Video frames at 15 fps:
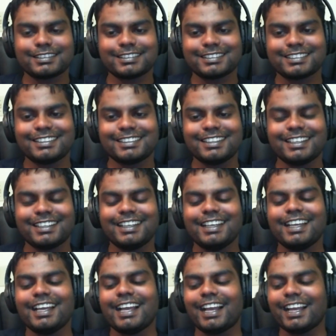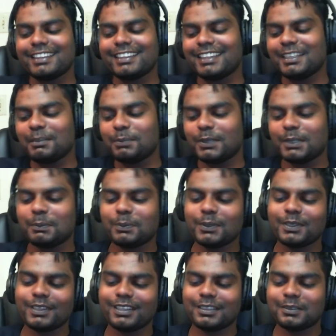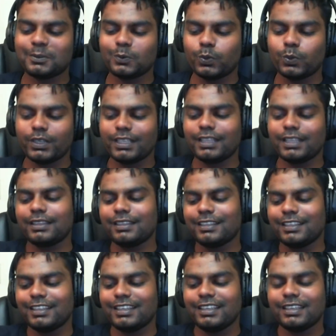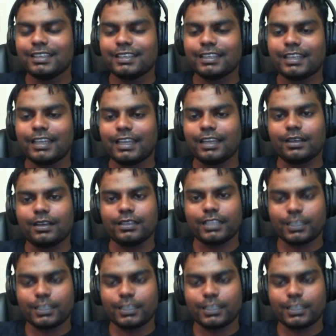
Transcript: yeah, I think people will like